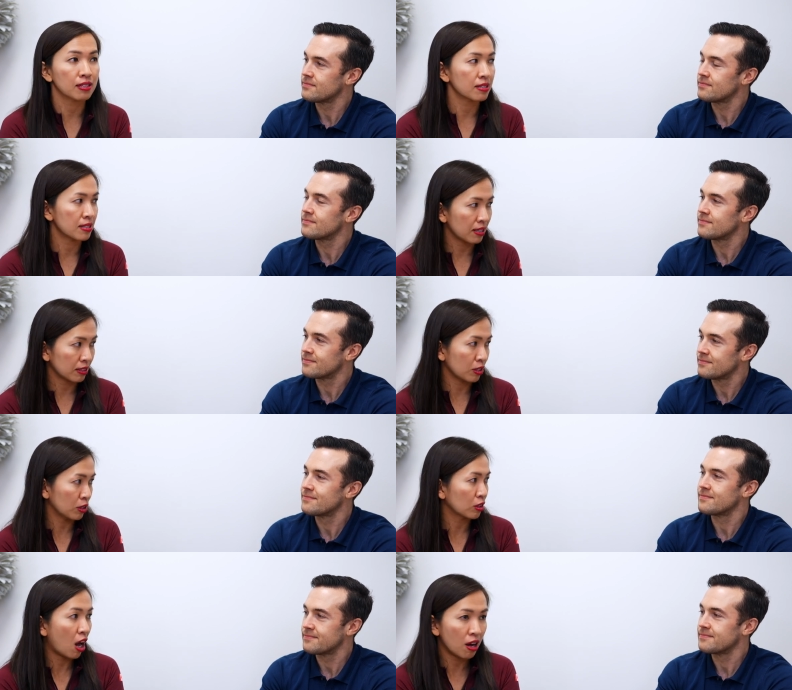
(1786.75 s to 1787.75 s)
Speaker 1: this is a
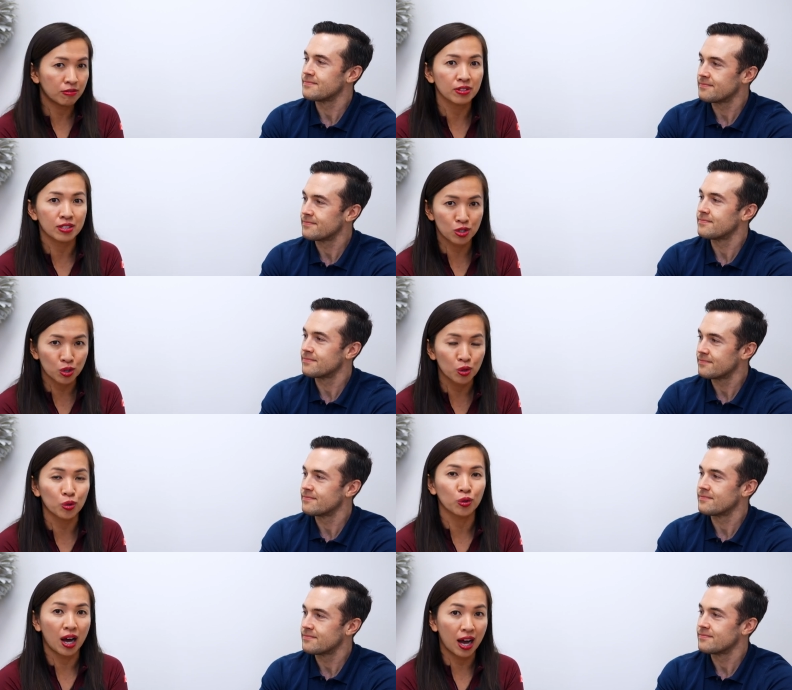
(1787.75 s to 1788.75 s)
good conference
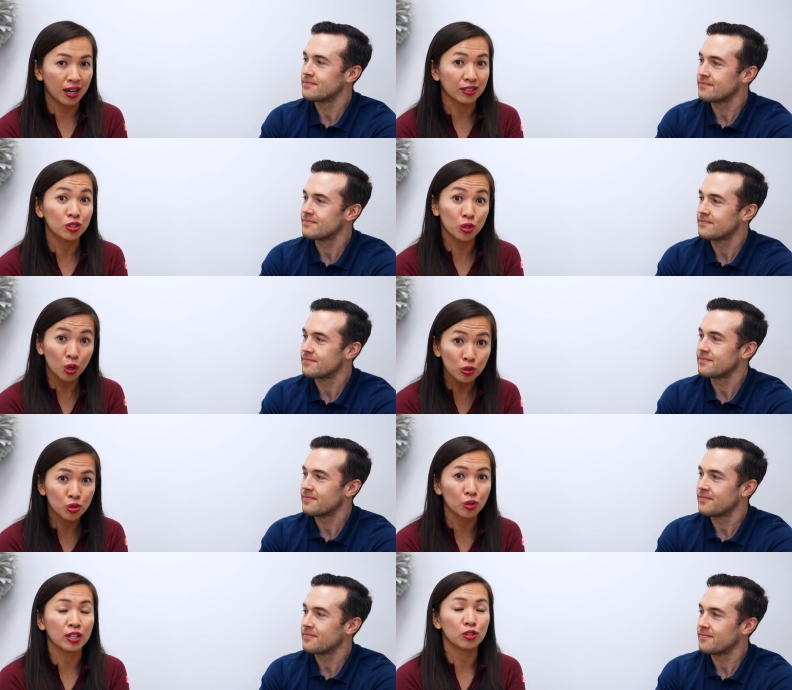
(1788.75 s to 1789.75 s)
to uh, to go
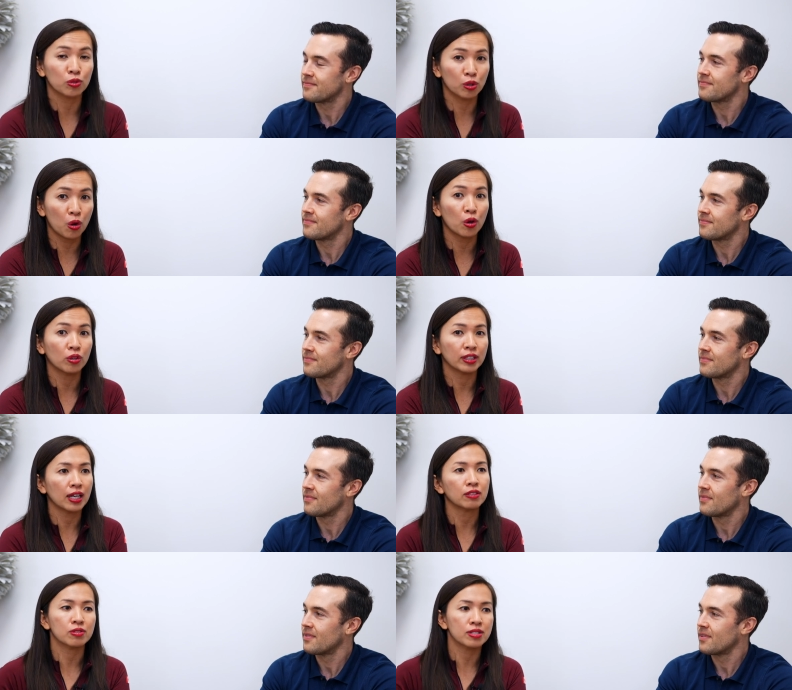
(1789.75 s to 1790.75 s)
to and to learn,
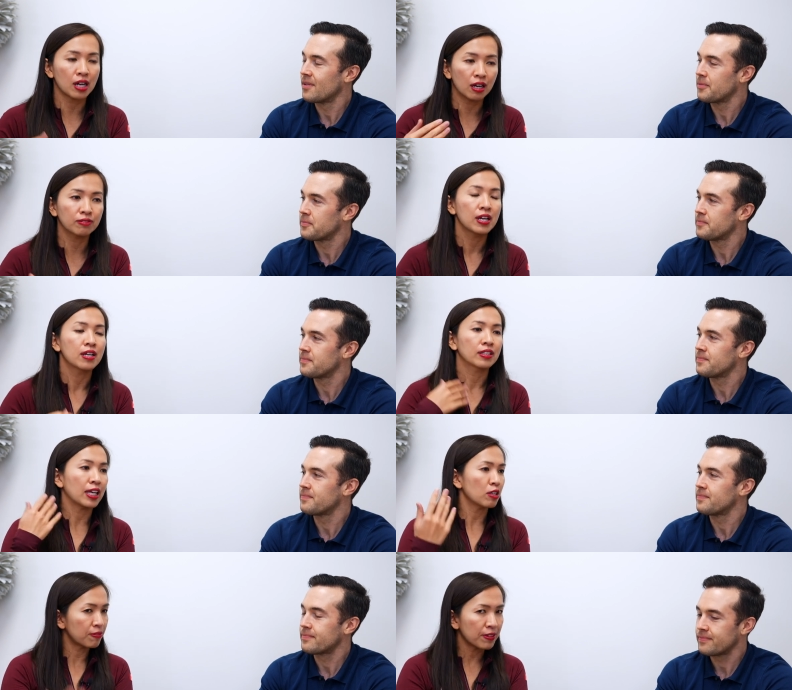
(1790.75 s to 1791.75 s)
get yourself,
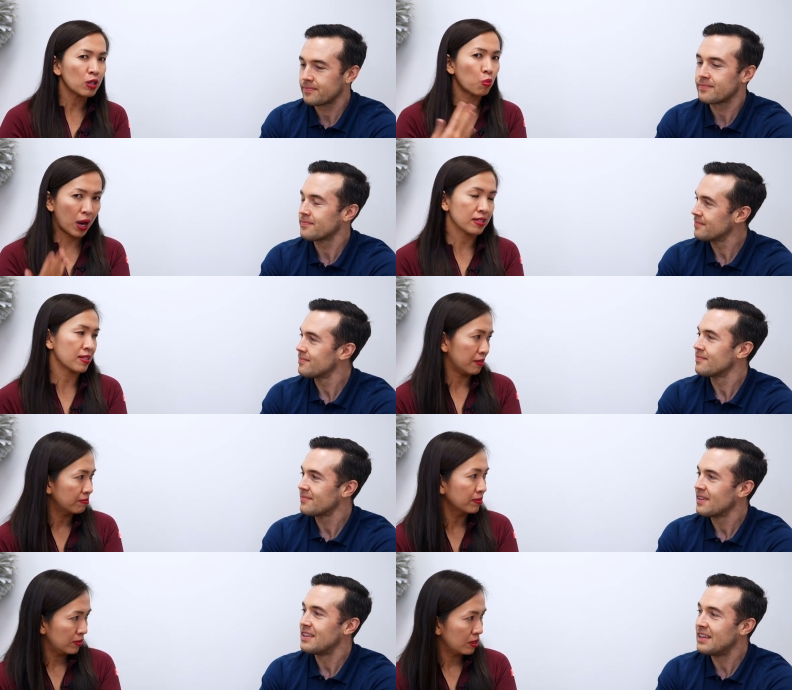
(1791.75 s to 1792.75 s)
get your feet wet
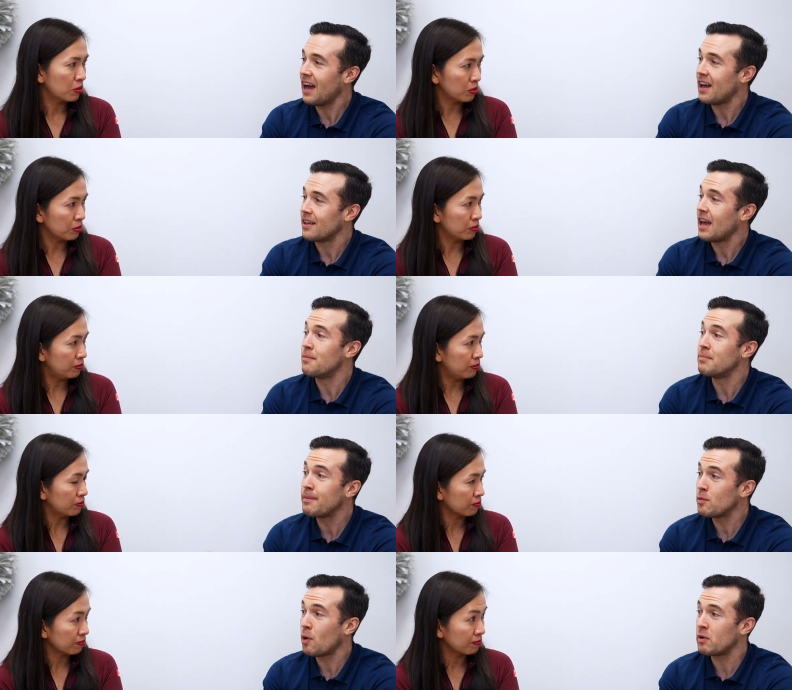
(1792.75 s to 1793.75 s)
Speaker 2: yeah, and
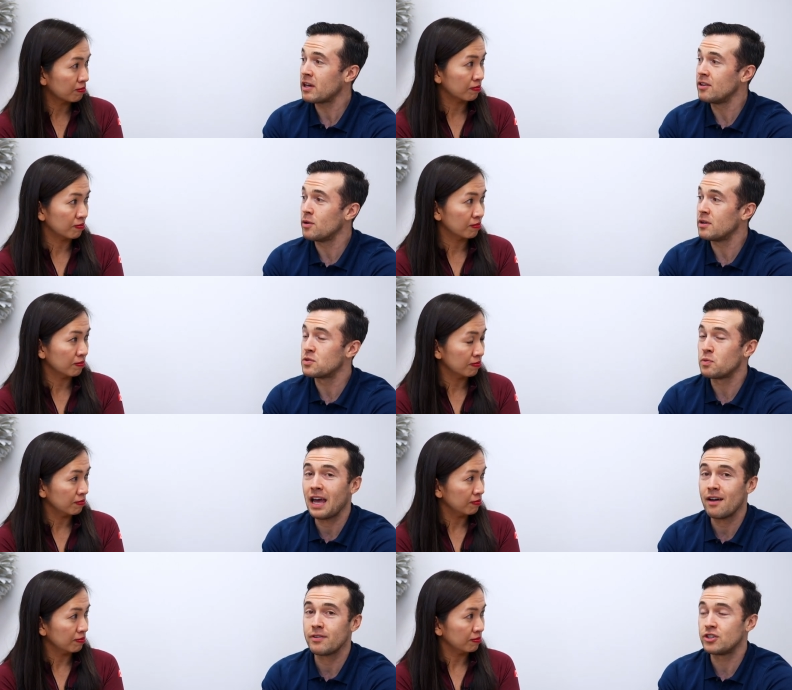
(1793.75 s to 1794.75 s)
maybe what we can do is
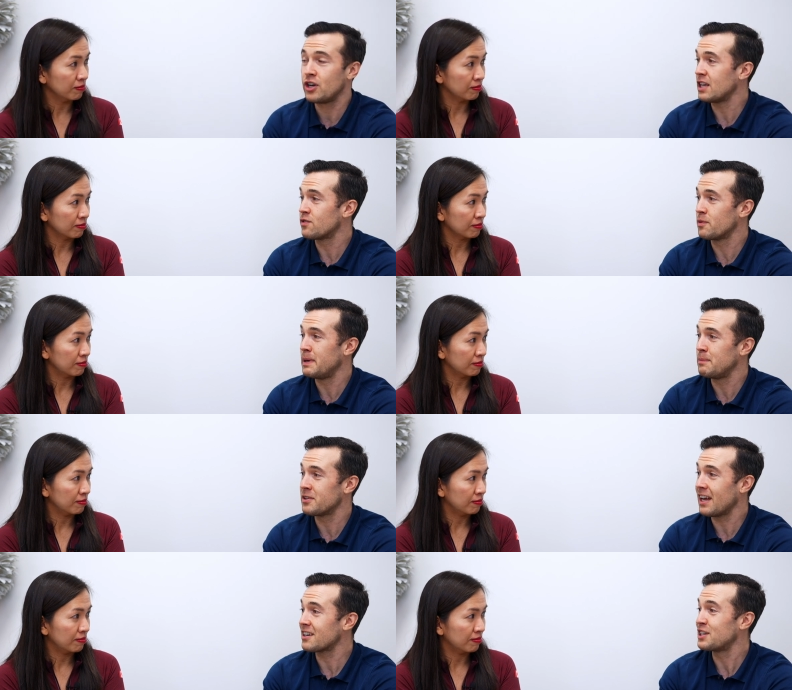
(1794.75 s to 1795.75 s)
we have a chance for
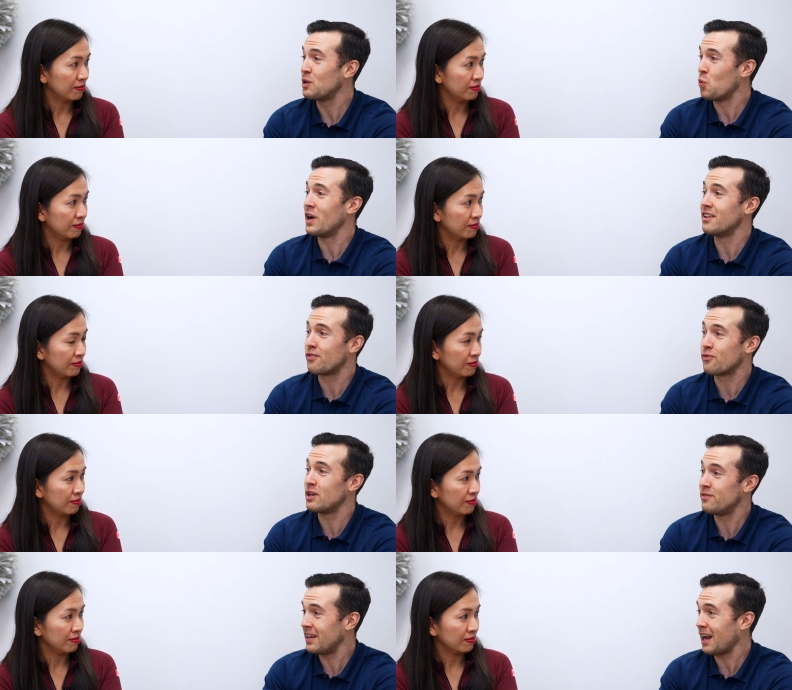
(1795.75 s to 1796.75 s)
people to actually win a
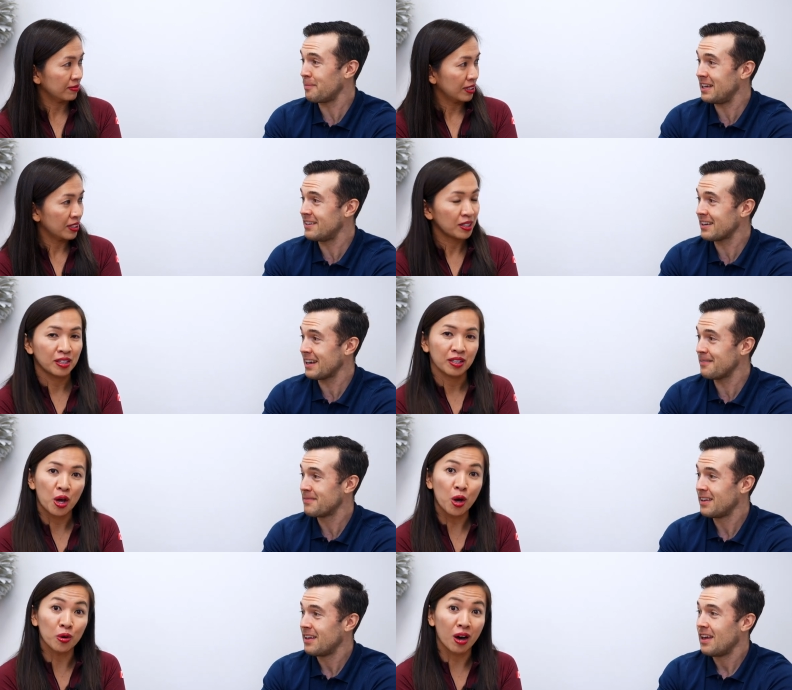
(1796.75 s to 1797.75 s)
free VIP ticket.
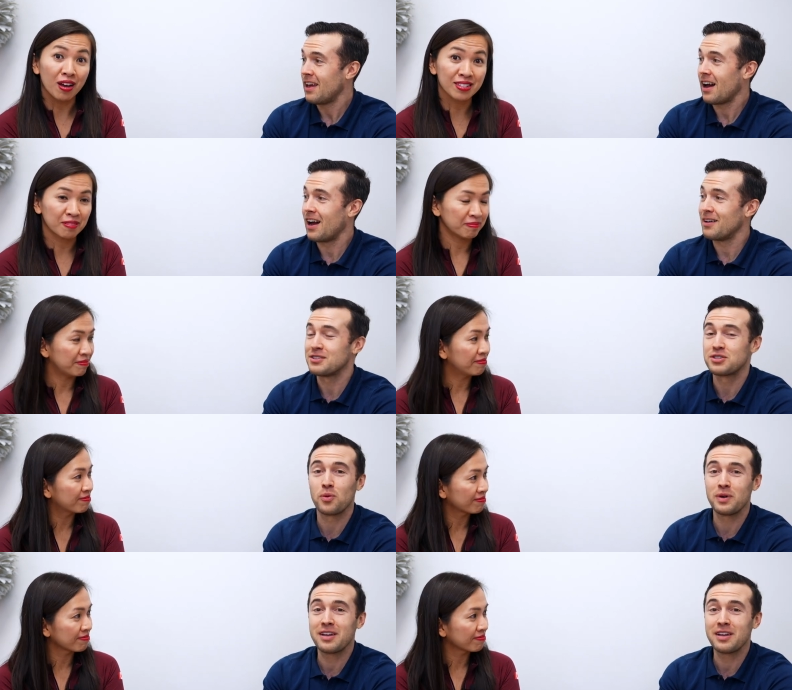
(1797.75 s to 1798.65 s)
Speaker 1: Oh, awesome. Uh,
Speaker 2: so we